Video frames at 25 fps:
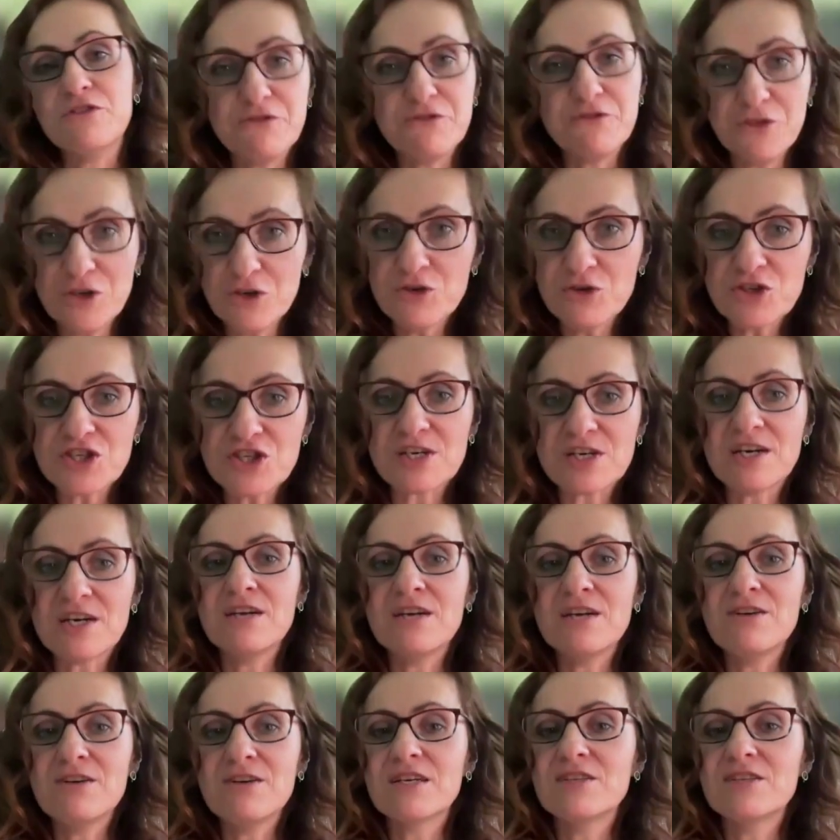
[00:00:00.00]
the future,
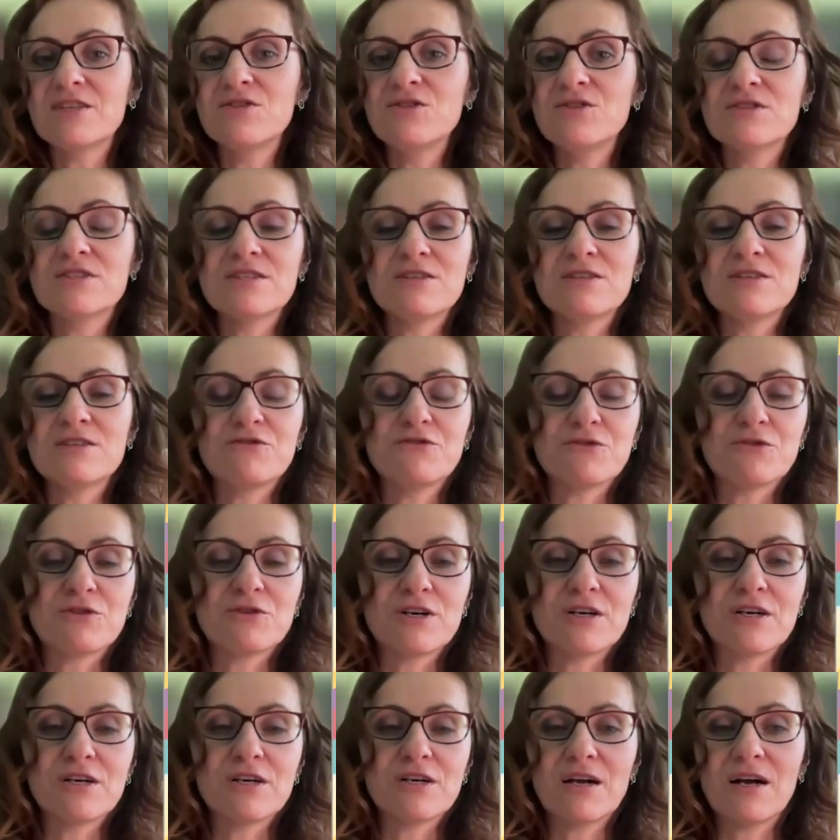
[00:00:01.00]
you can use it
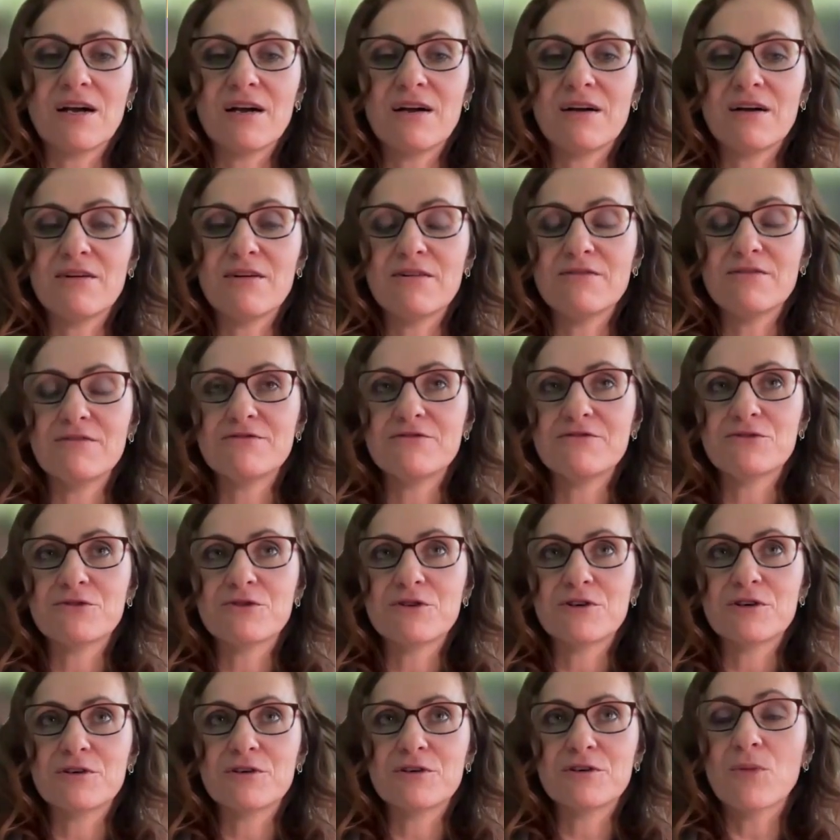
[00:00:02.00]
for
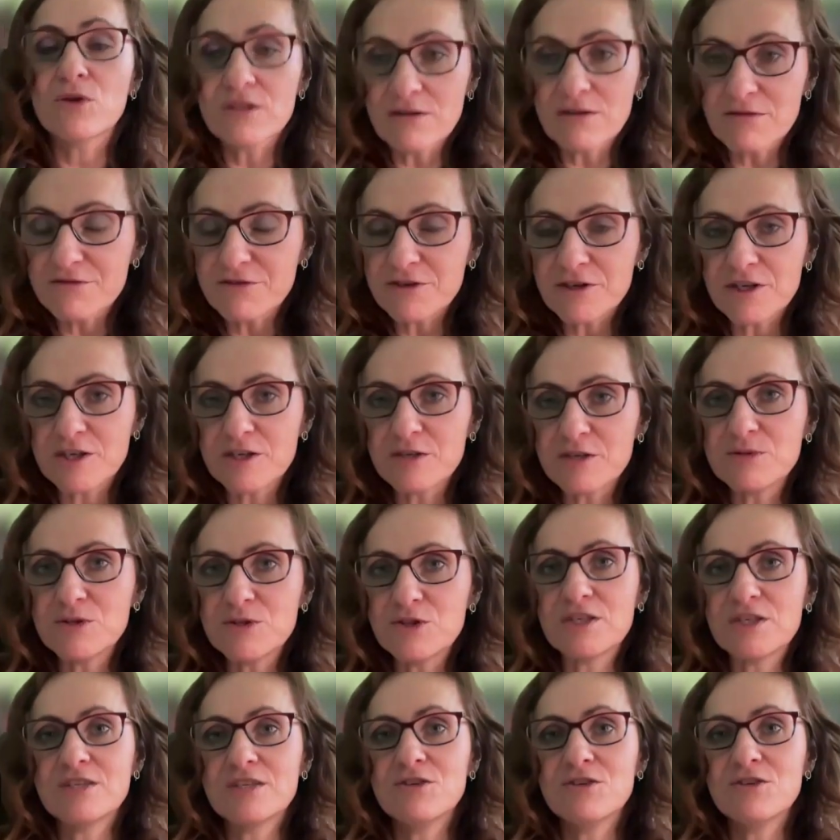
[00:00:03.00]
modal verbs,
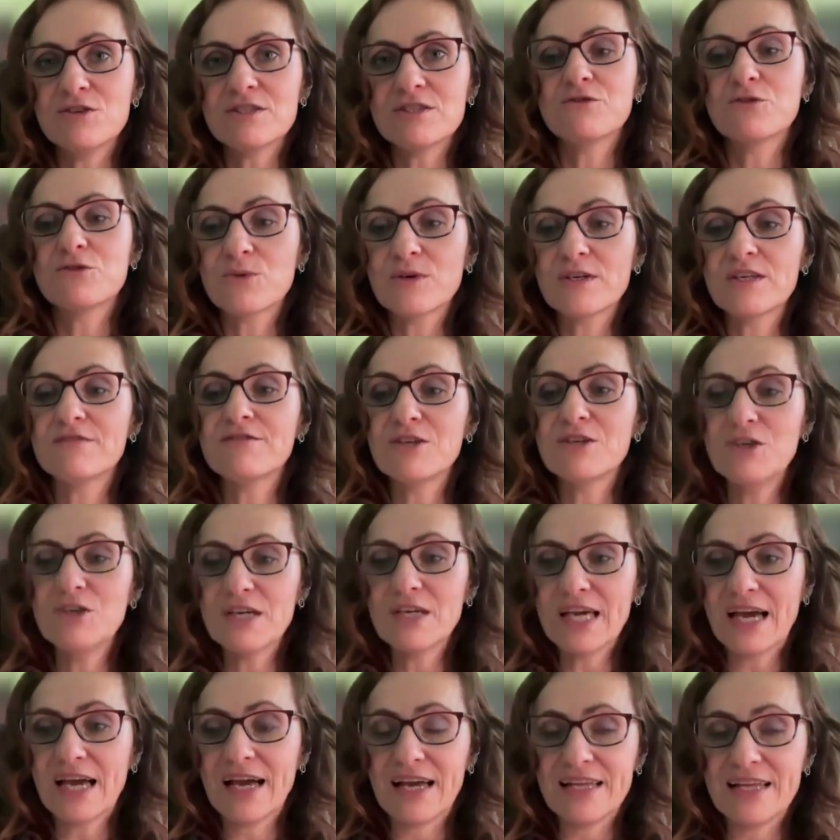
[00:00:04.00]
you can use it for whatever you
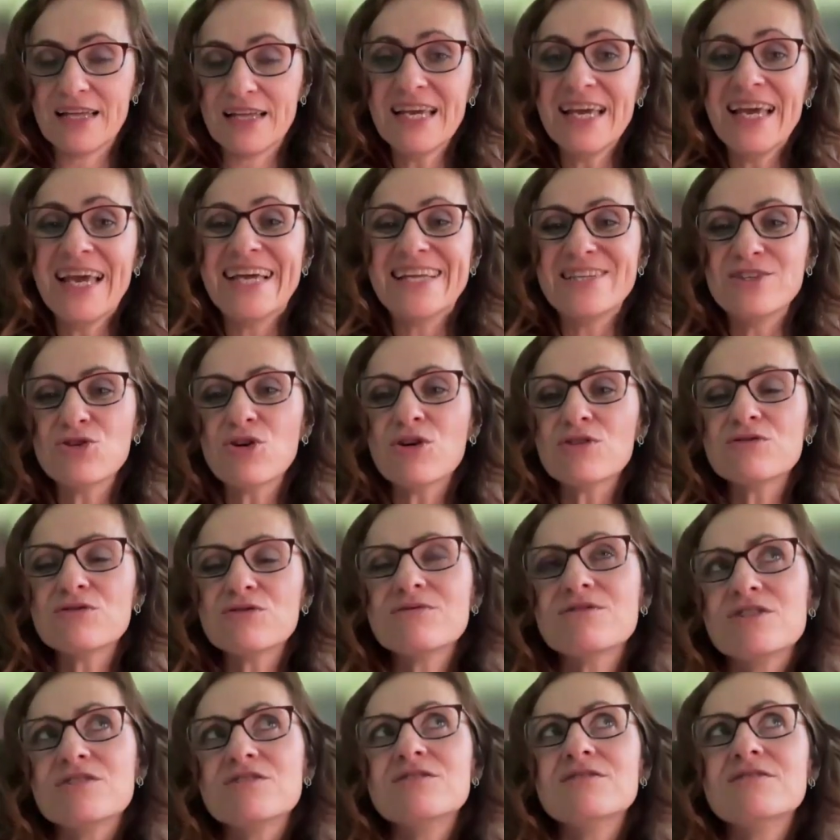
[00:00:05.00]
can.
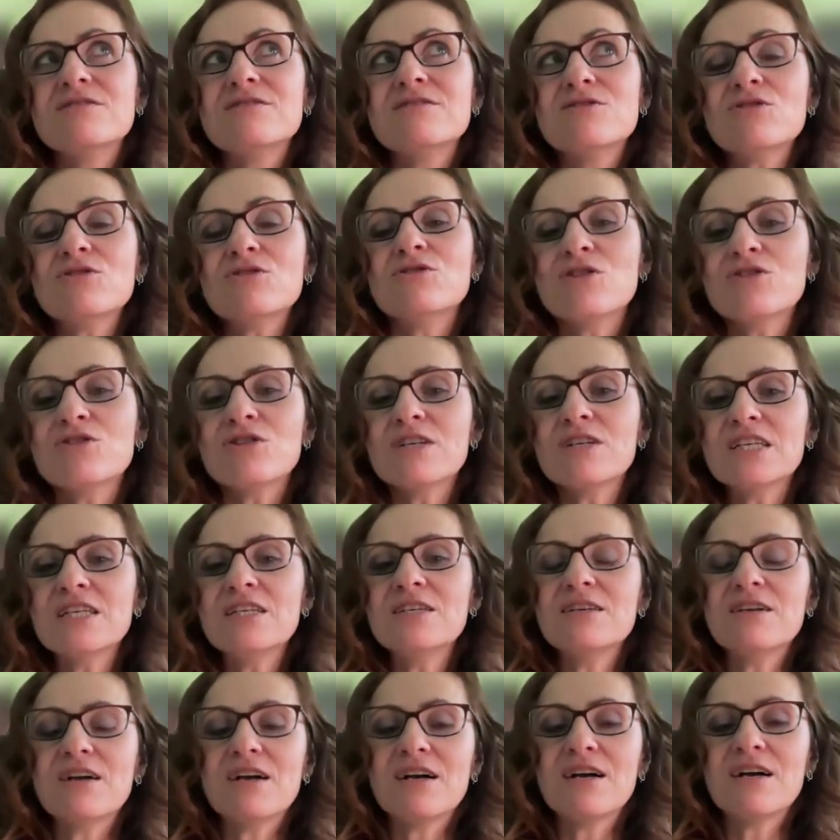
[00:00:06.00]
Not
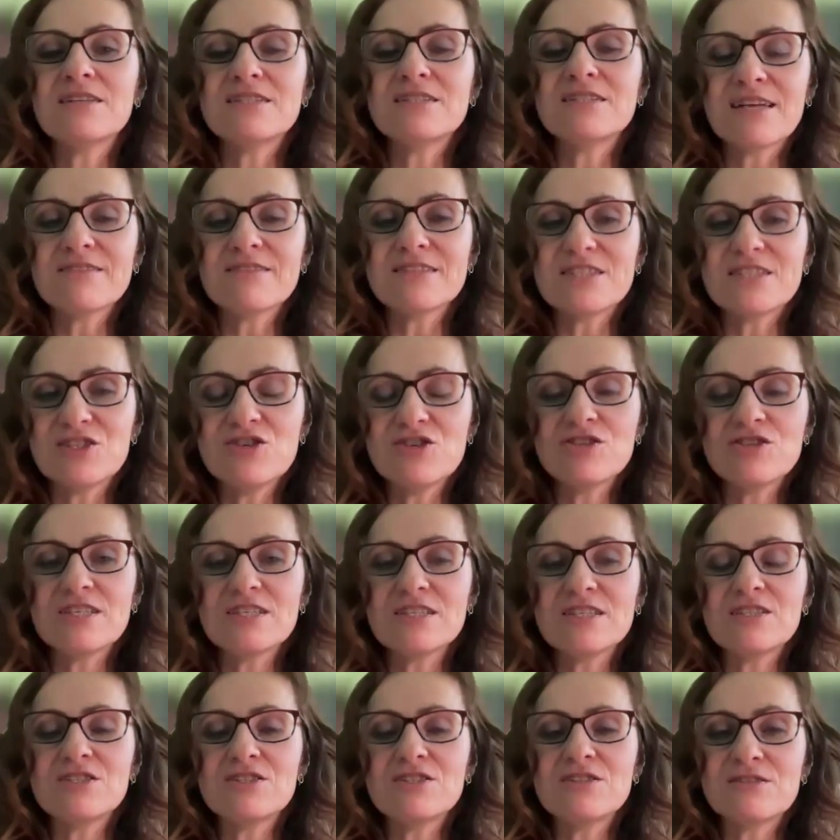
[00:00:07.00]
only tell the
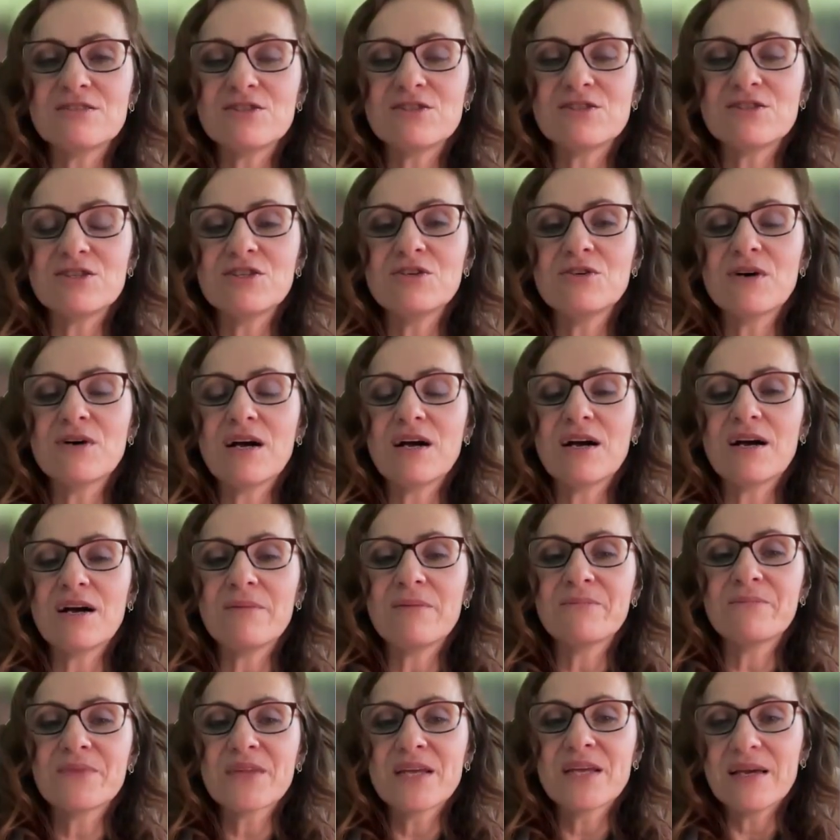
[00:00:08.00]
students
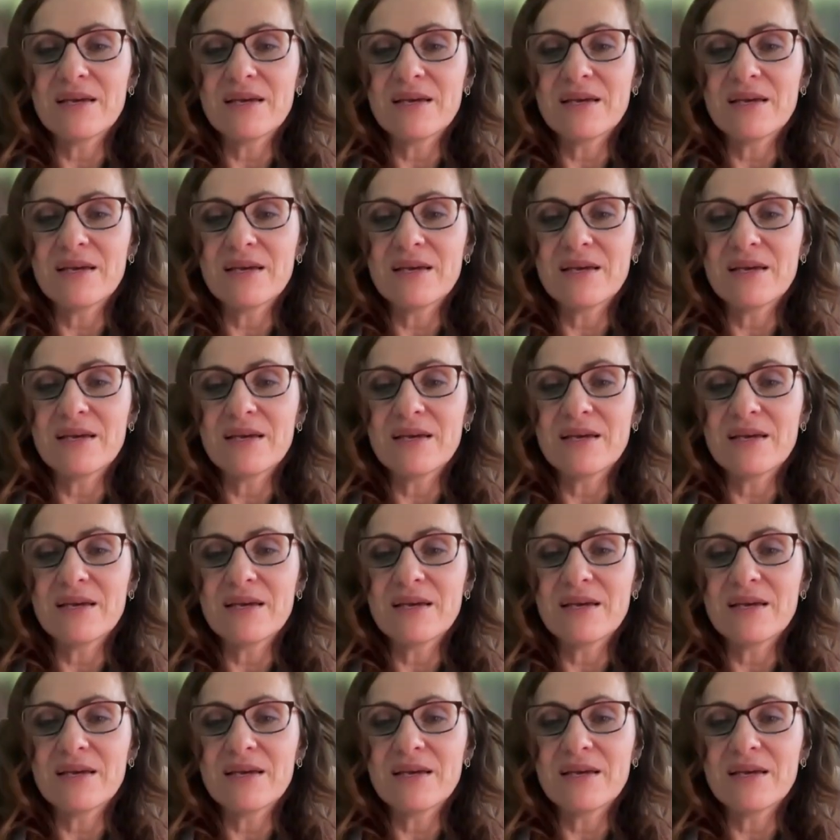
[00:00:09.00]
to